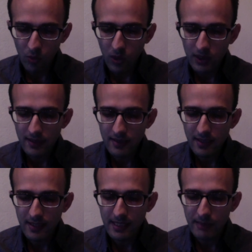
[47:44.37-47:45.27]
one does
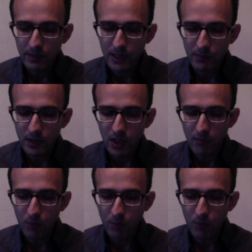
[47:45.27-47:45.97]
not simply become